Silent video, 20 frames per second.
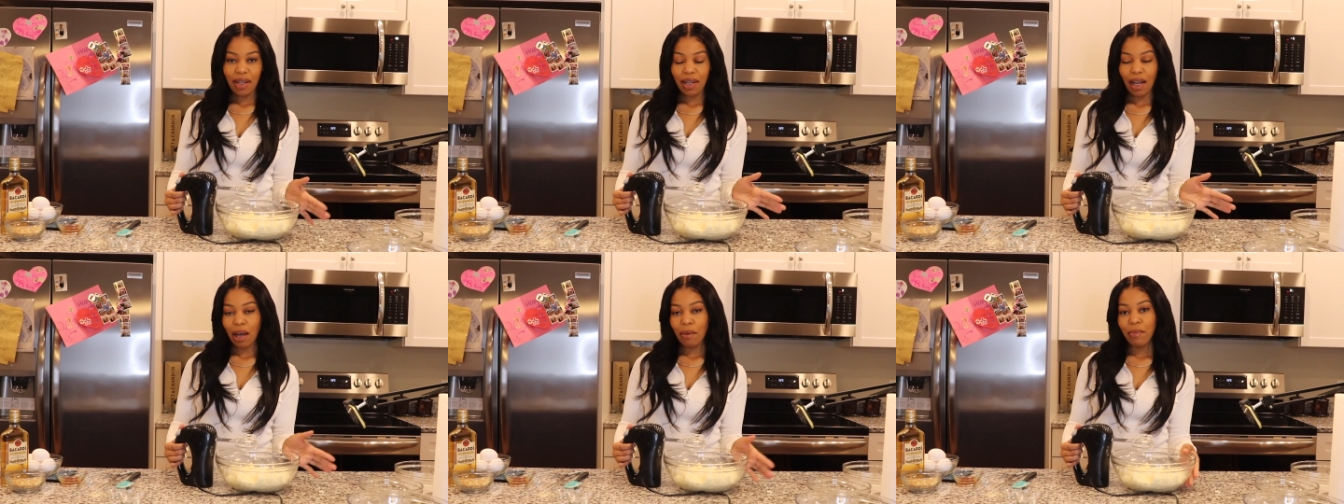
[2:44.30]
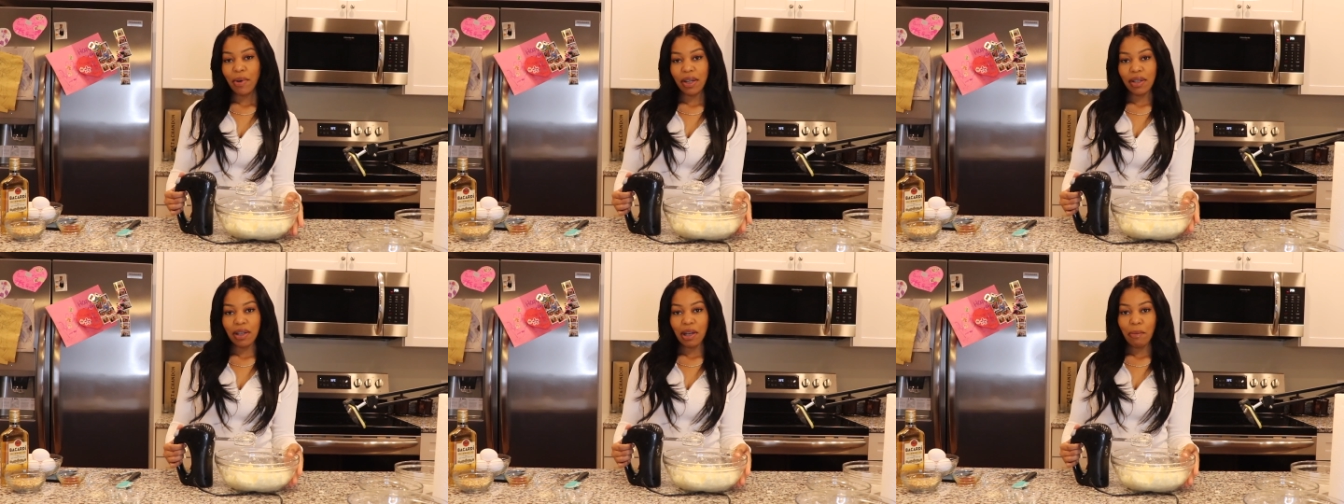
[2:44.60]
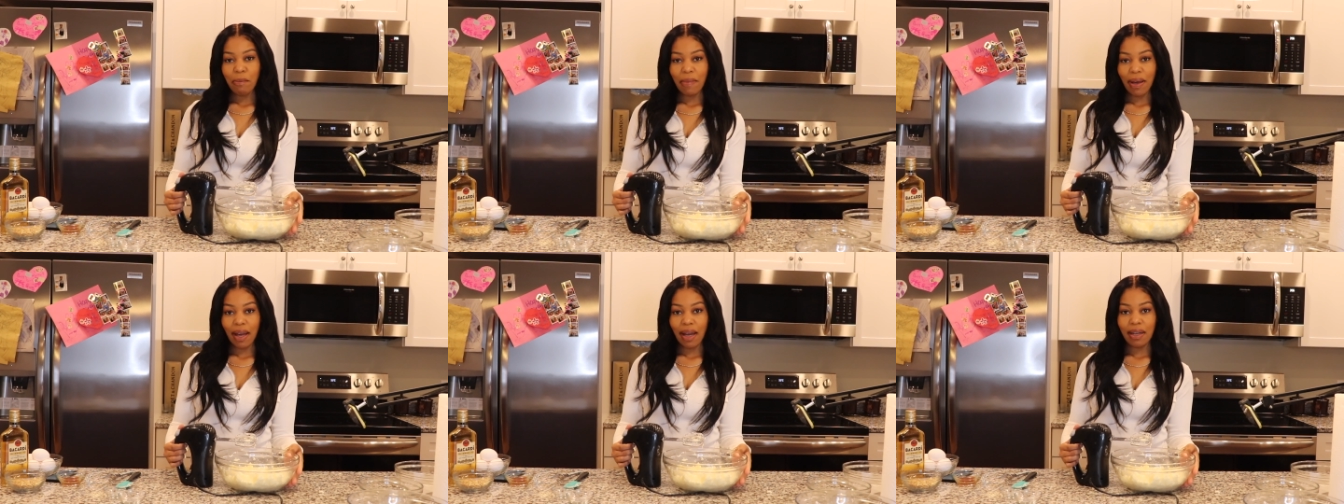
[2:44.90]
and our butter
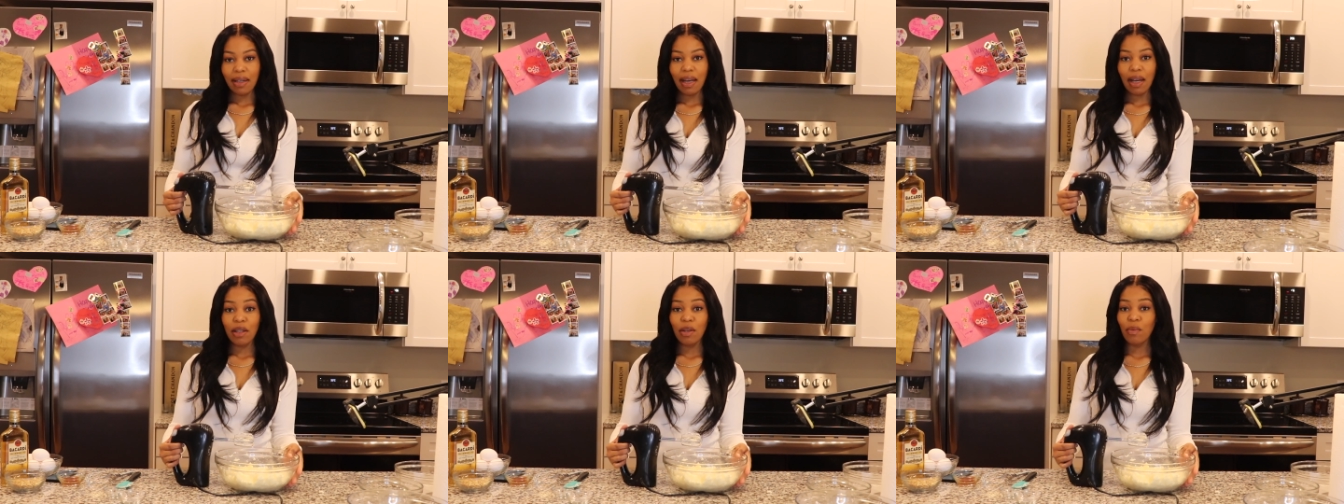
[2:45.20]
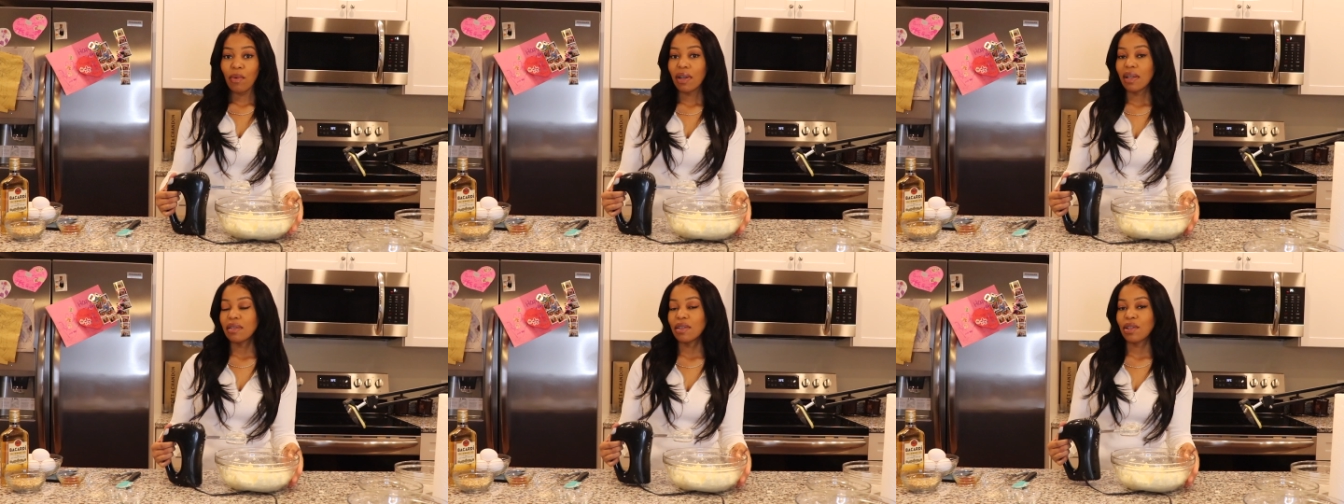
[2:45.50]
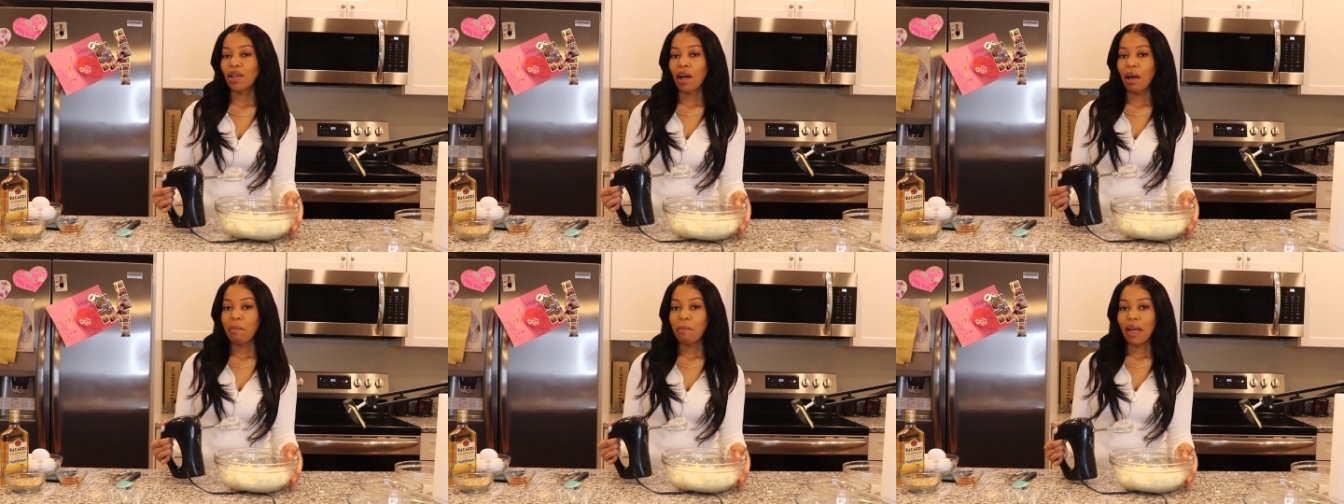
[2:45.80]
combined, now you want to
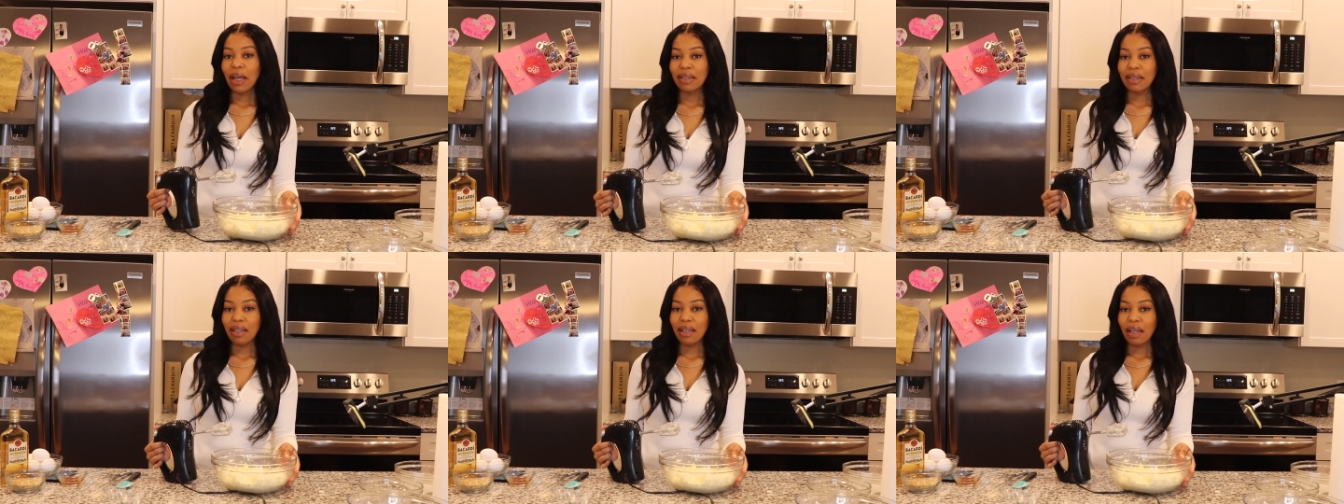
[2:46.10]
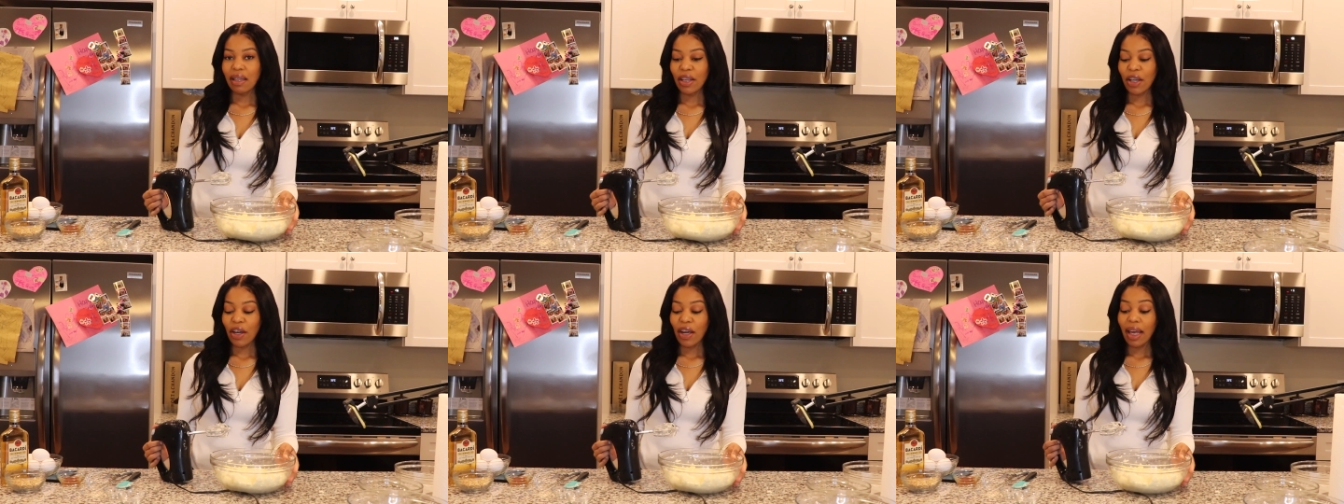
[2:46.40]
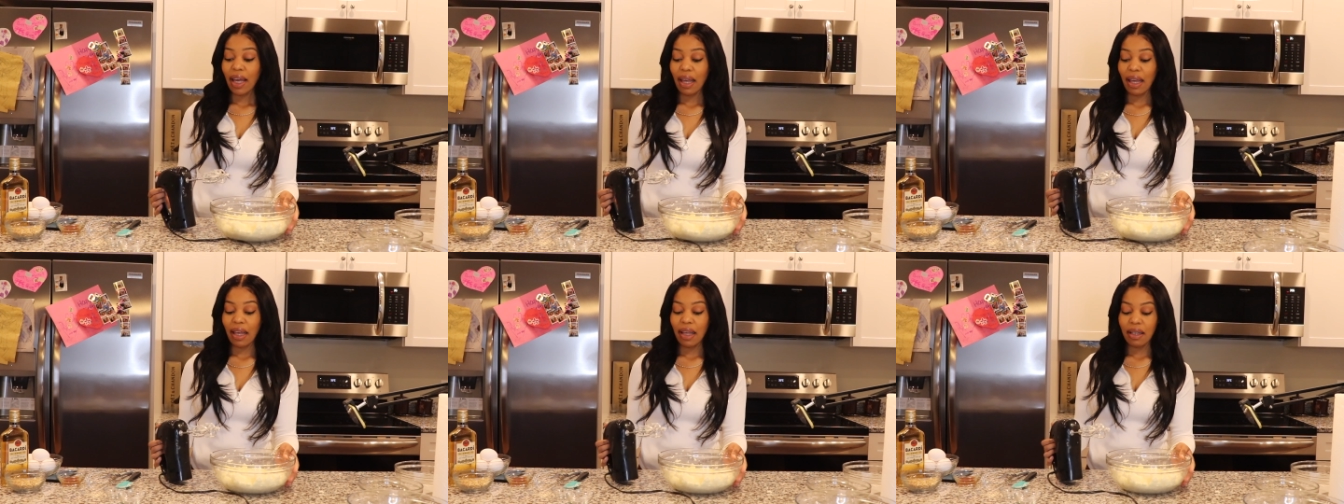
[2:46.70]
start mixing in your
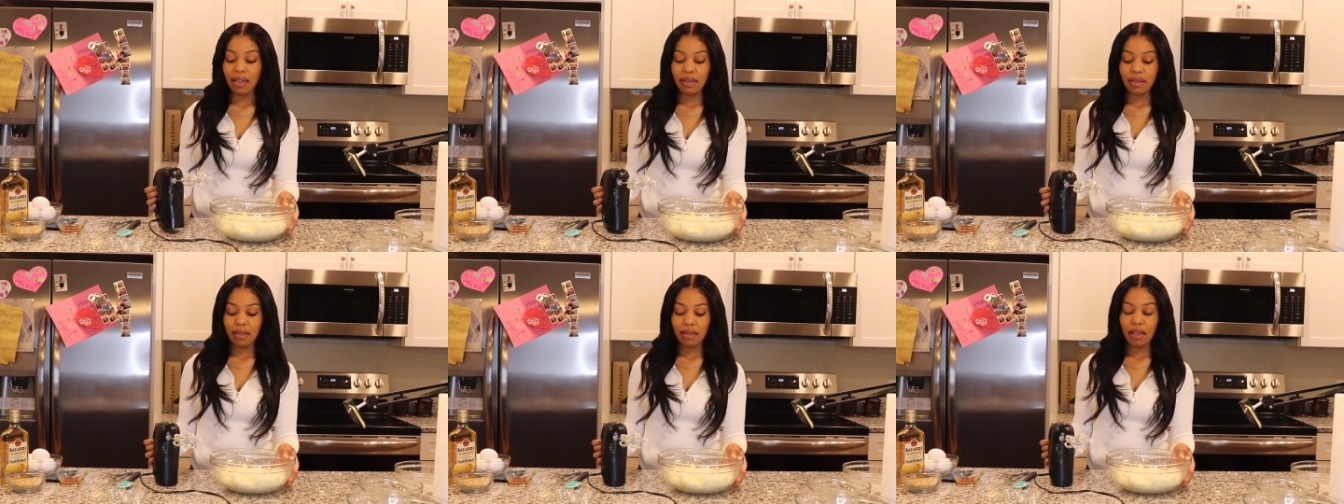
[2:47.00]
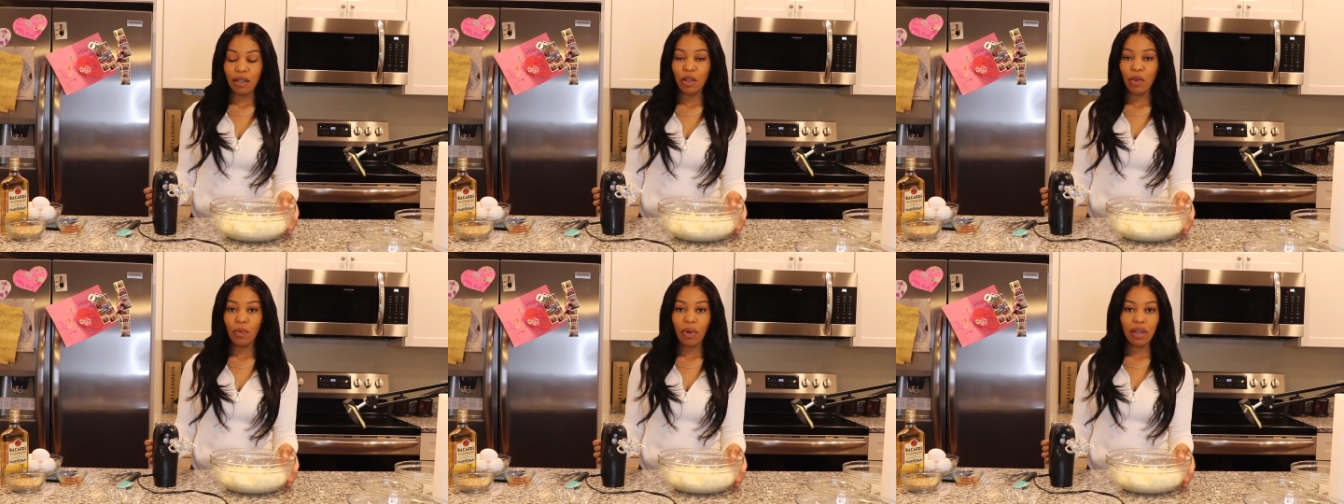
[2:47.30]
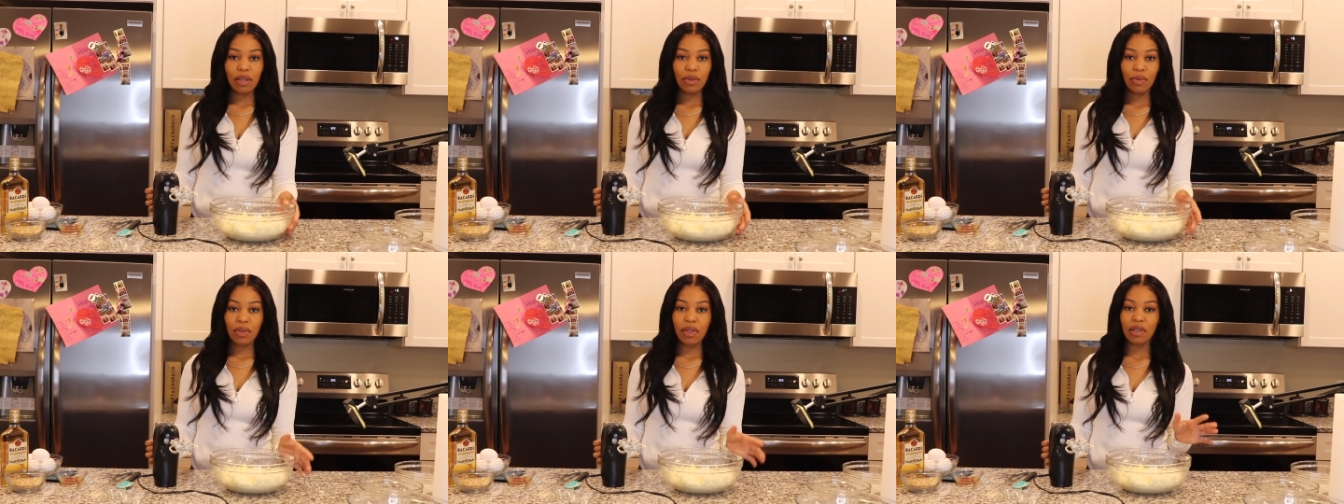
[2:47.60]
eggs. And you
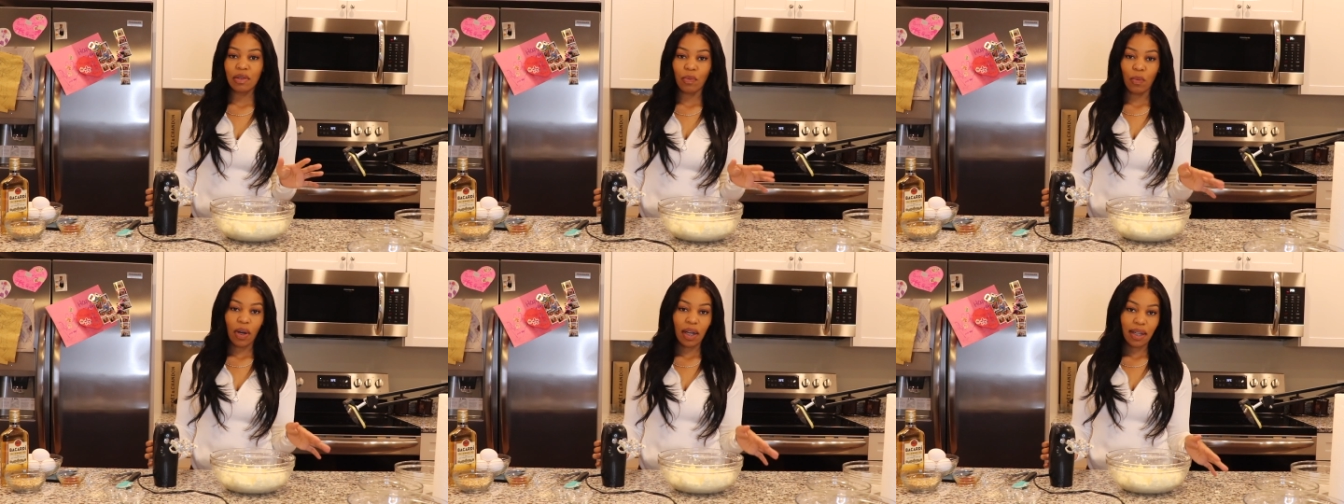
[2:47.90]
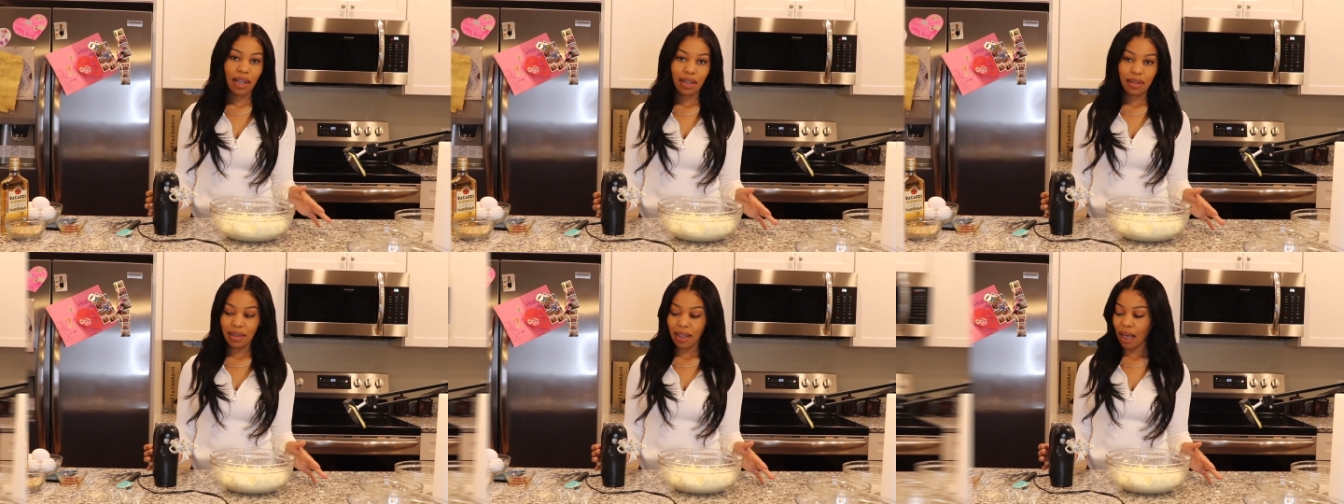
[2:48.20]
want to do this one at a